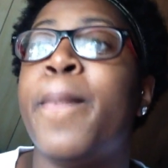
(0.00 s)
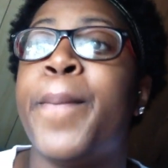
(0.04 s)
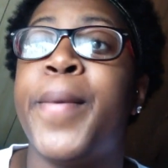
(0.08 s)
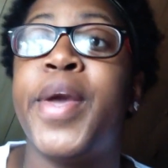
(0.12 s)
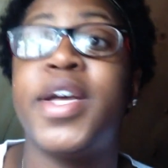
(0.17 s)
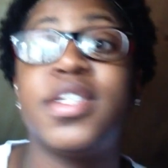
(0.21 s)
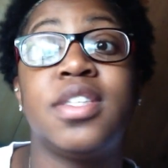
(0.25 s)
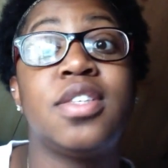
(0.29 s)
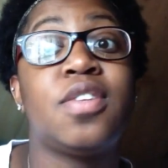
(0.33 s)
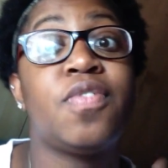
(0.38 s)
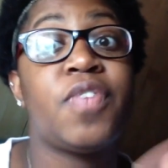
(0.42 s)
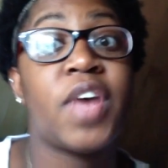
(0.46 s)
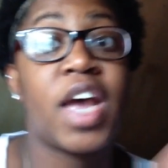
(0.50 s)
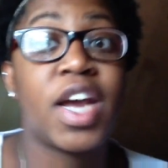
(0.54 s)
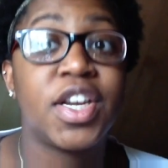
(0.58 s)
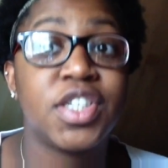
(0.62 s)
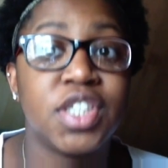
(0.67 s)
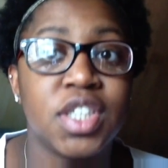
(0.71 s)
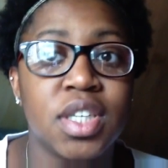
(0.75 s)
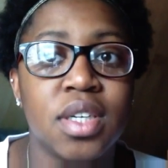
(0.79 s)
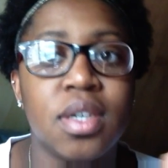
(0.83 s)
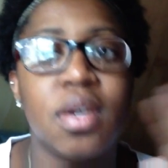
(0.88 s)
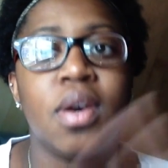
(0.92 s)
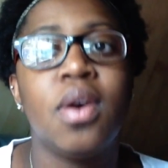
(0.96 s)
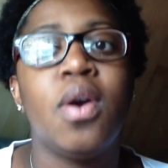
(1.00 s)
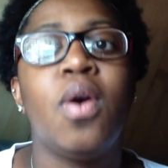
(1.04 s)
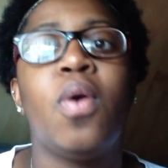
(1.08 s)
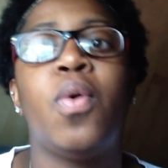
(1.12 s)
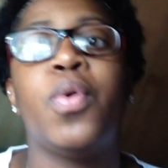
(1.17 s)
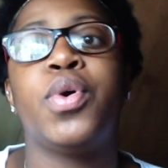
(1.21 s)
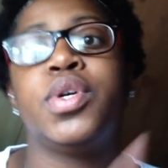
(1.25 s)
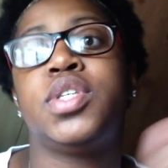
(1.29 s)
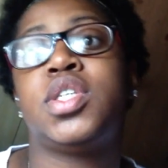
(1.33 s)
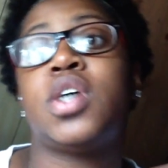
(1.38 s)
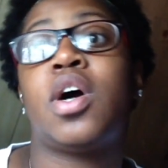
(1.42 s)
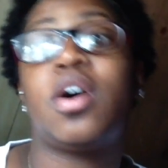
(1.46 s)
because it's fashion
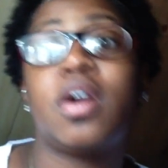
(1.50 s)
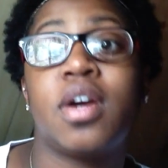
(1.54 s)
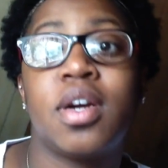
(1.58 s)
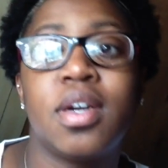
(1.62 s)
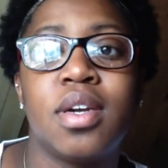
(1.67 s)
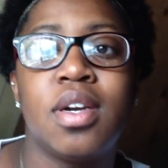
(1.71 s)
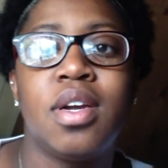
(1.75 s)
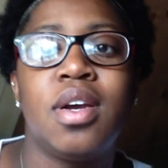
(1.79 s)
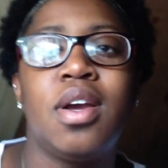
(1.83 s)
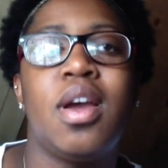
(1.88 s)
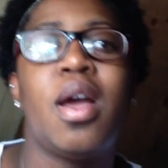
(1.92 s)
or it's art.